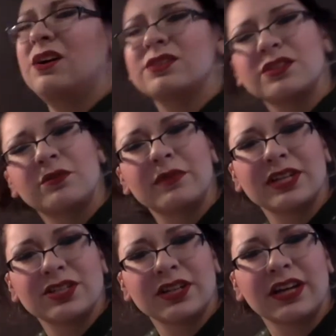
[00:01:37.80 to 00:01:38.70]
Also,
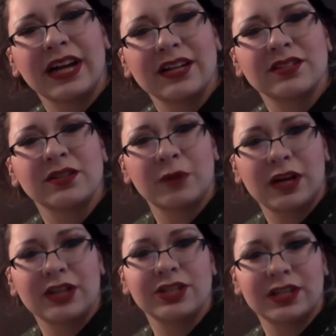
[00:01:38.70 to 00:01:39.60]
make sure your hands are
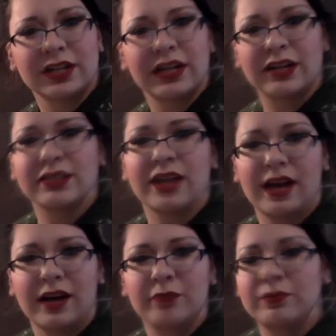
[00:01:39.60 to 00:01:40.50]
washed and your hair is
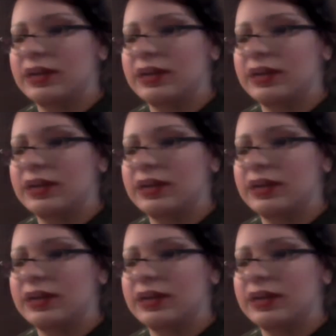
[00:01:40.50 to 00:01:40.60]
up.